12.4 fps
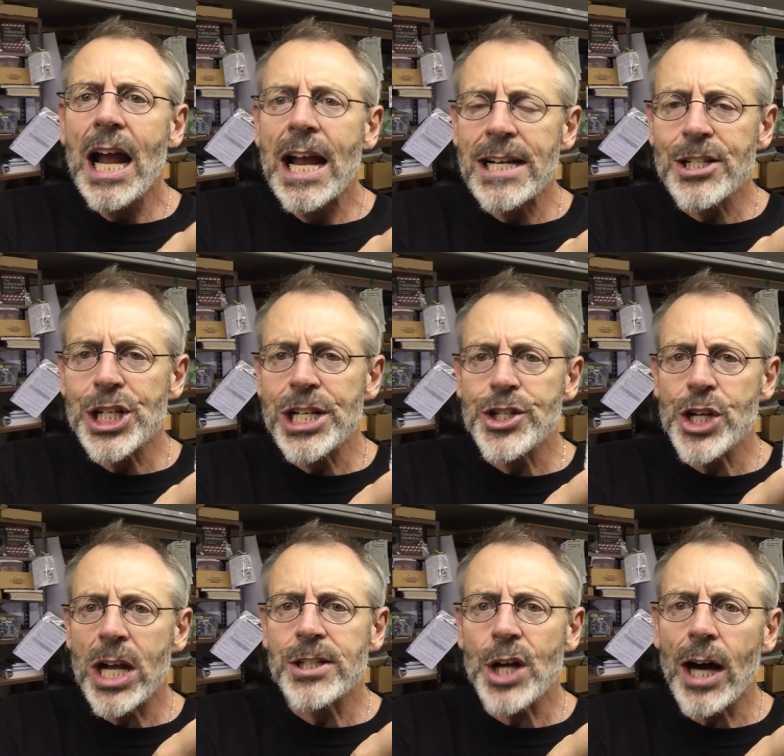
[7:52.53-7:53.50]

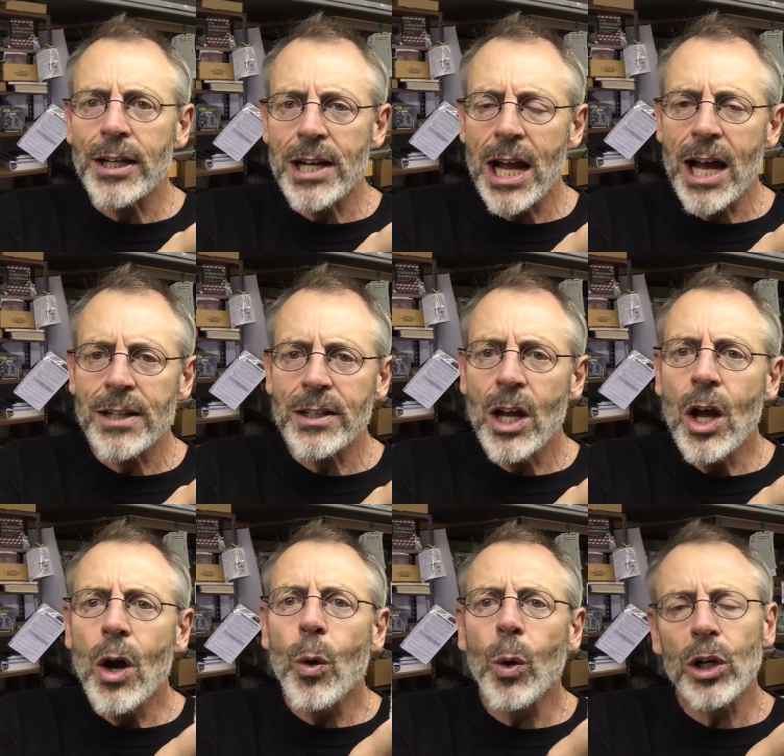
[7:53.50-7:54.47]
heytj.net,
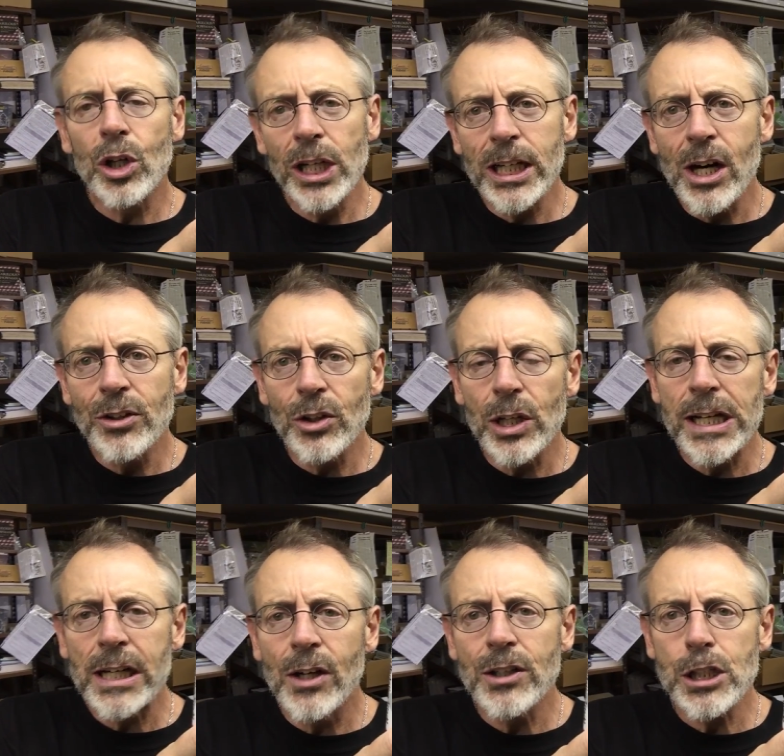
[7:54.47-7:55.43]
or click on the
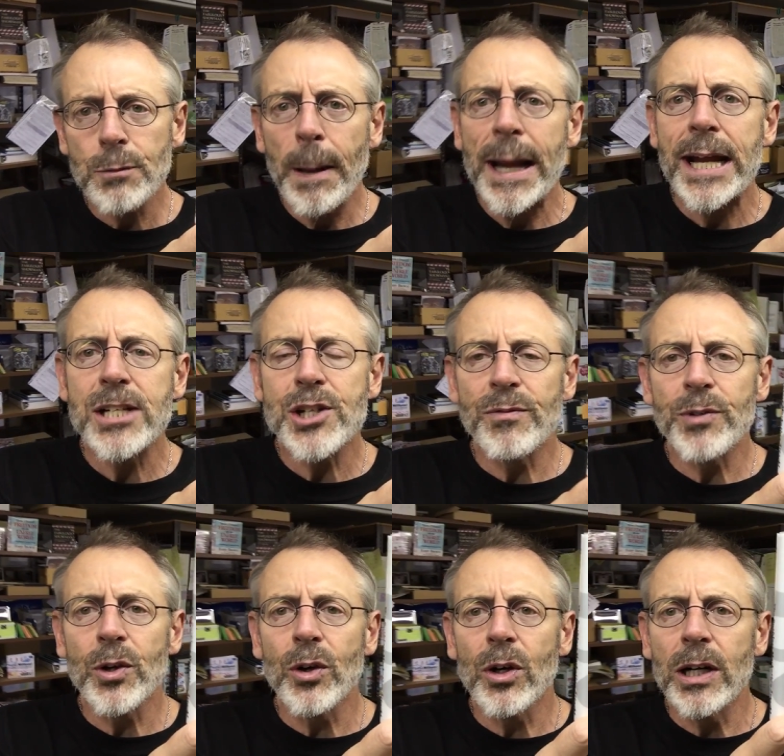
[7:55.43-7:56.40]
link on this page if
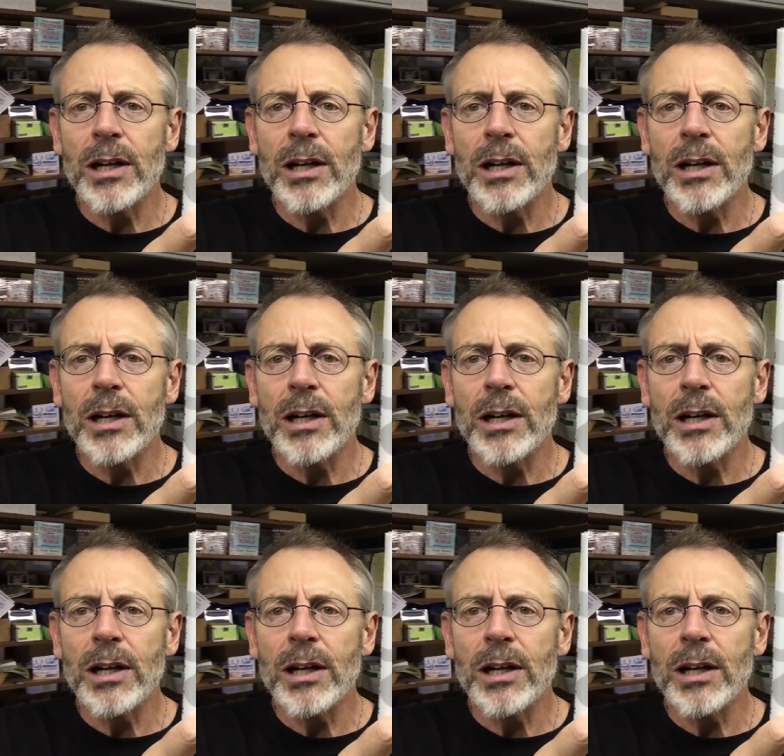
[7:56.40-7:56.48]
you